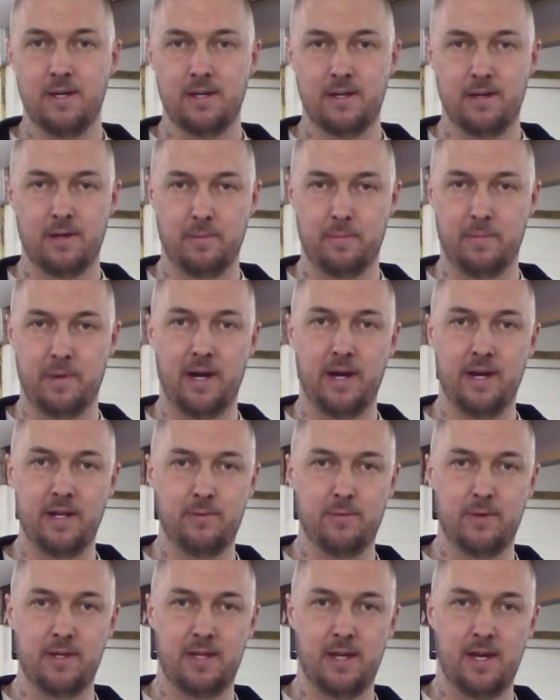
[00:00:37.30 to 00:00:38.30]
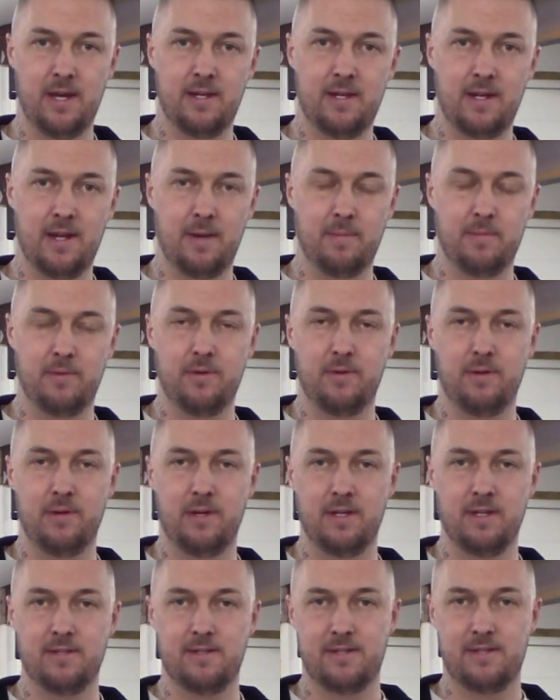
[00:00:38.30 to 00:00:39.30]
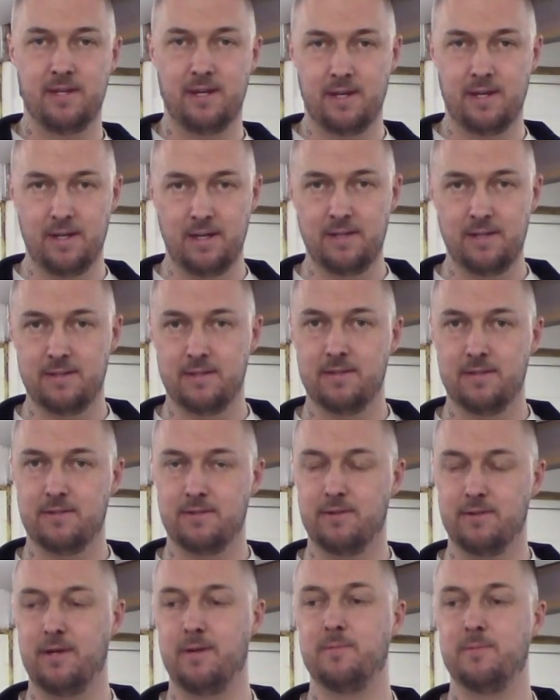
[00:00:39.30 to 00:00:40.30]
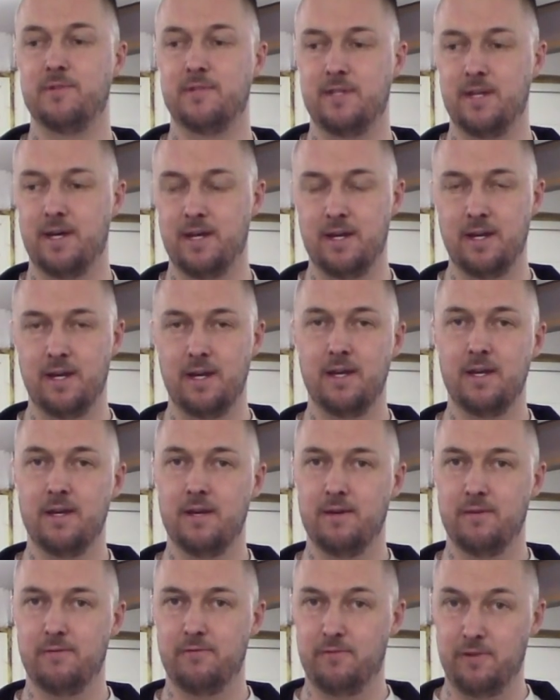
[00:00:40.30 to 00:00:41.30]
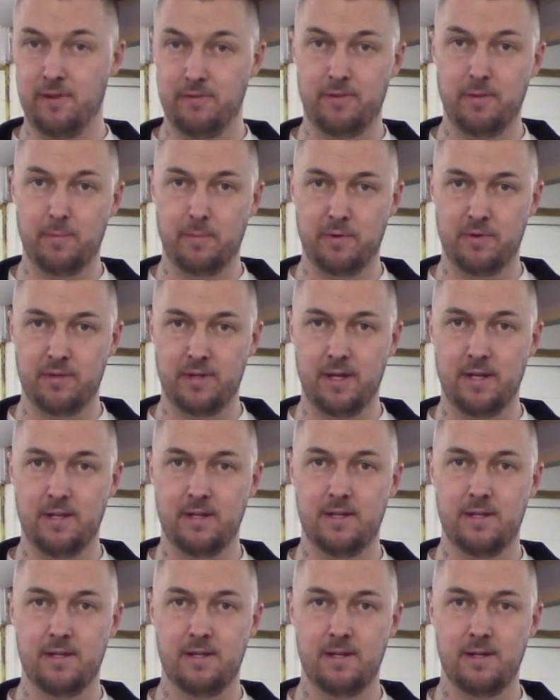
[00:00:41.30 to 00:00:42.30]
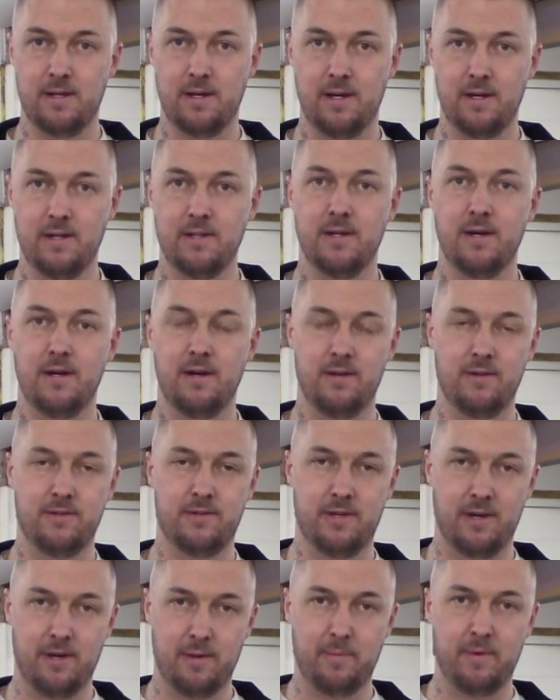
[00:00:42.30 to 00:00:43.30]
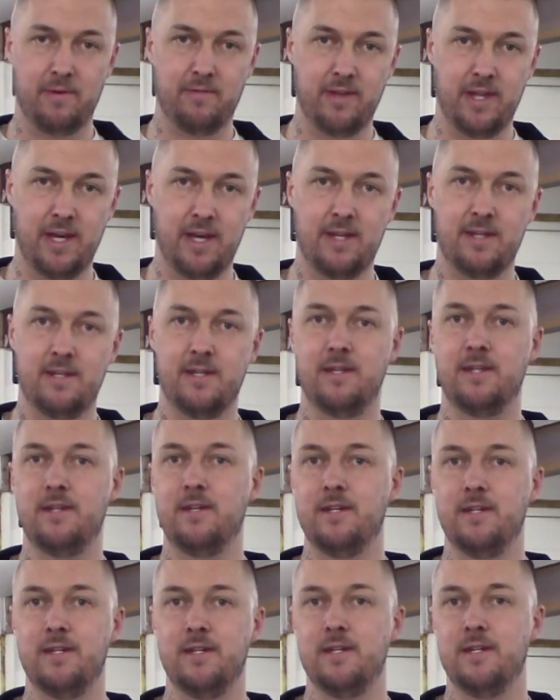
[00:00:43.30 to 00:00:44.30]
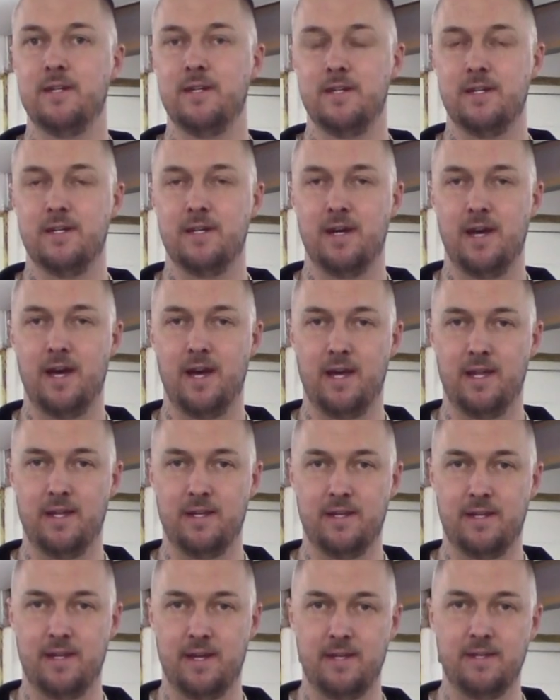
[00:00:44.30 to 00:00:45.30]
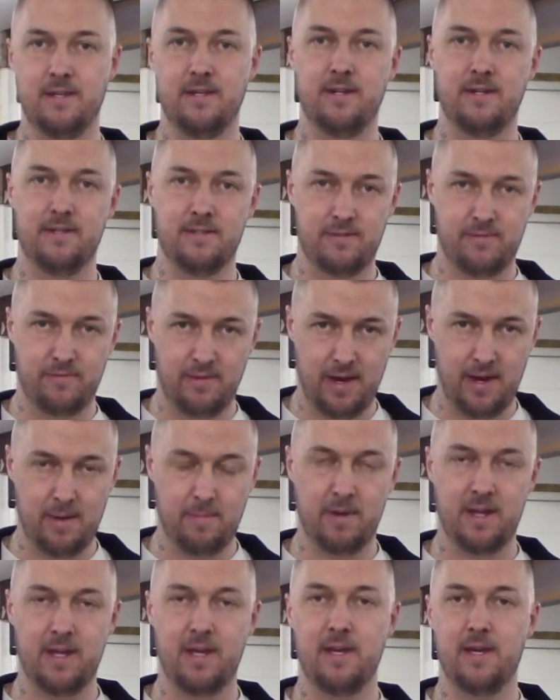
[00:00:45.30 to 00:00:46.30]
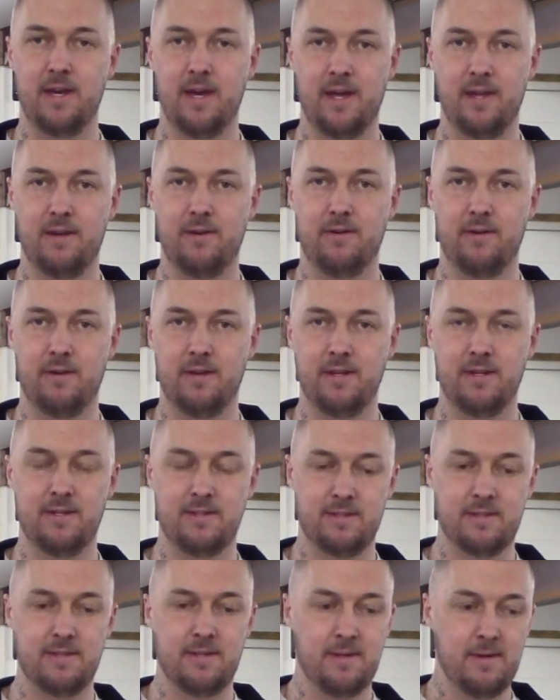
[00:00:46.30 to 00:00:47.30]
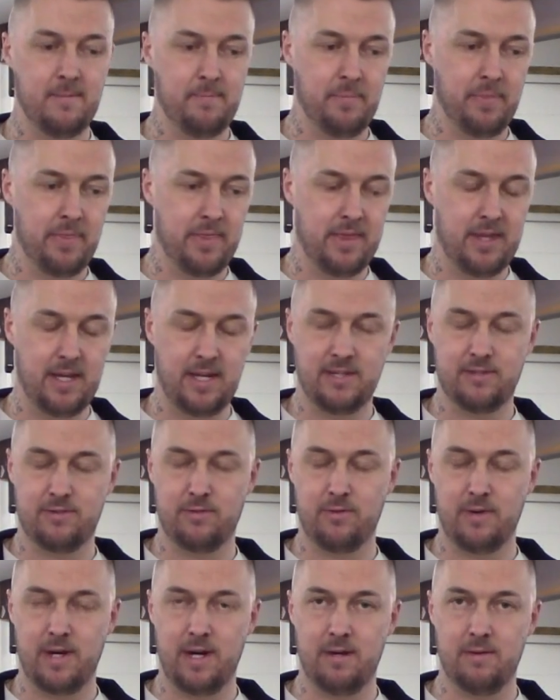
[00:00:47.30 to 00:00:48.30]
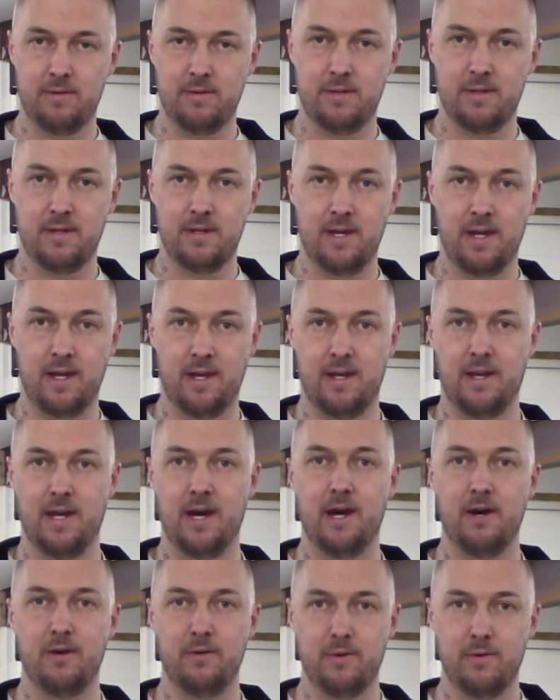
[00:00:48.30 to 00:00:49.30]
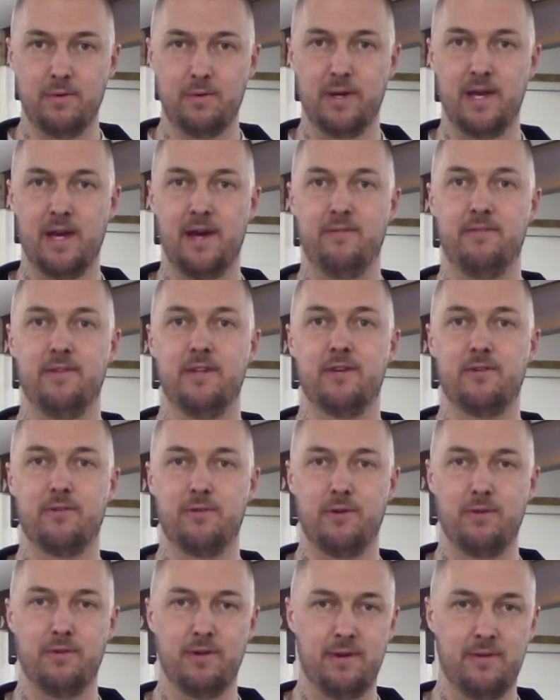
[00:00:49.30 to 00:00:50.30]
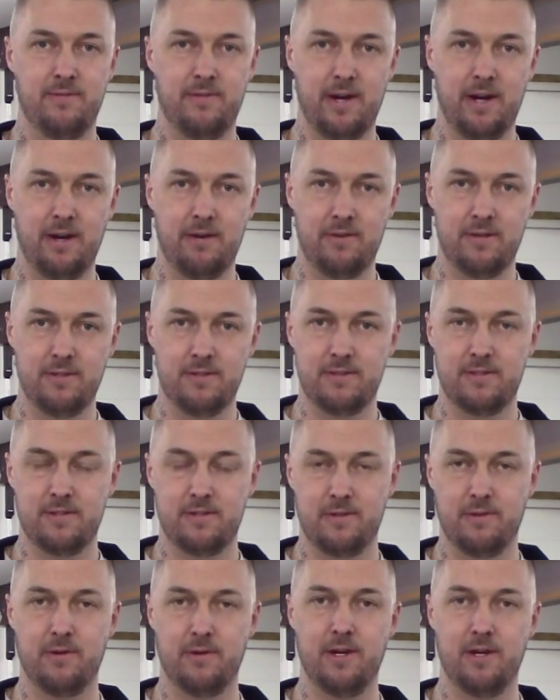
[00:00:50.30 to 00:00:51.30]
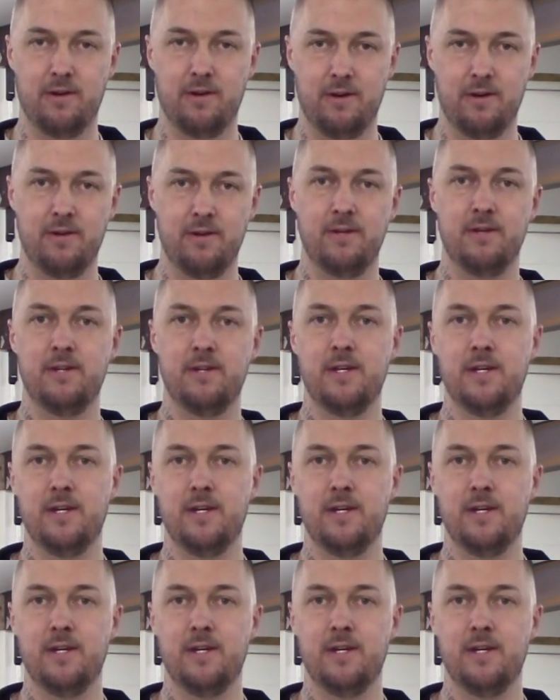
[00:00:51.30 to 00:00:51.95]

Combined with that, I'm doing studies, so I'm studying 50% on top of that. And then there's family and all these things around. And now we have the coronavirus going on,